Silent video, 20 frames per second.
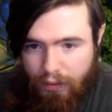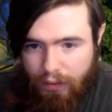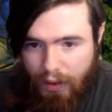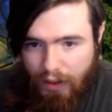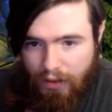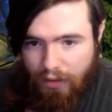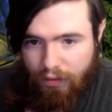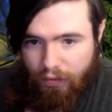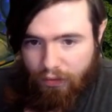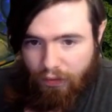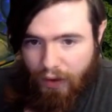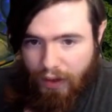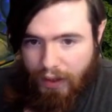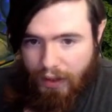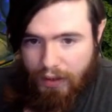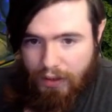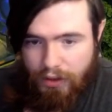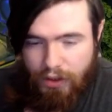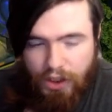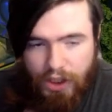That's
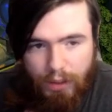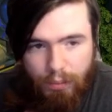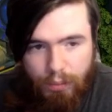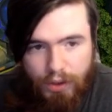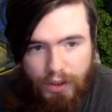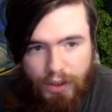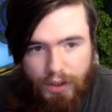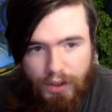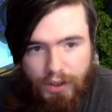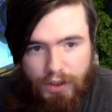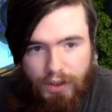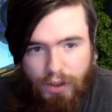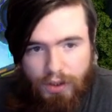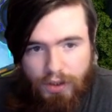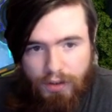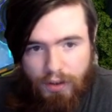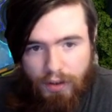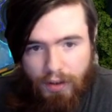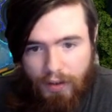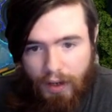fine. Chamber's going to
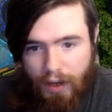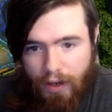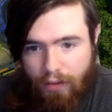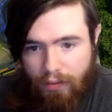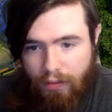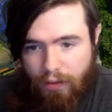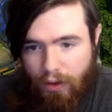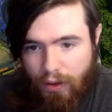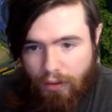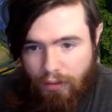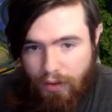search the deck for a,